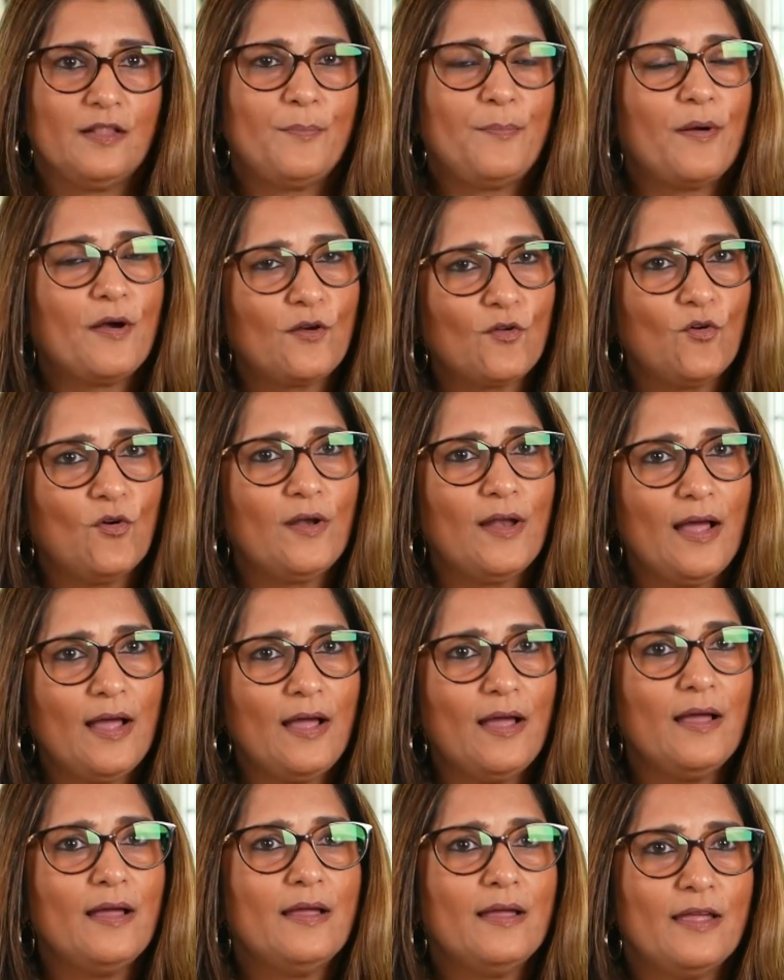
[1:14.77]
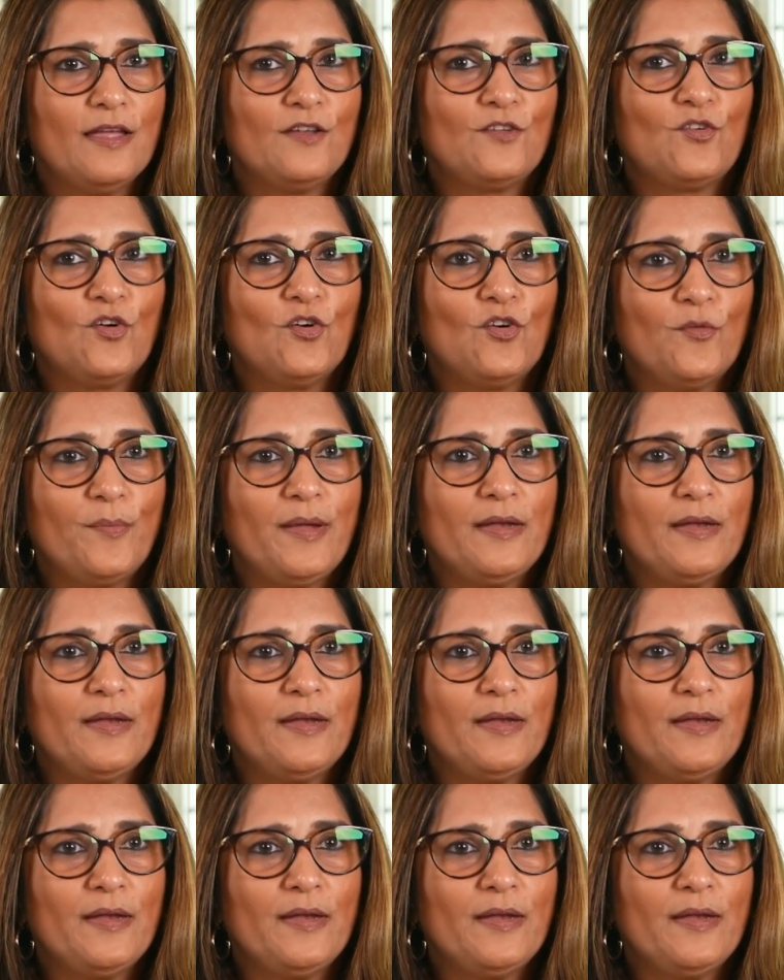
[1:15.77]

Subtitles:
The pergola is going to be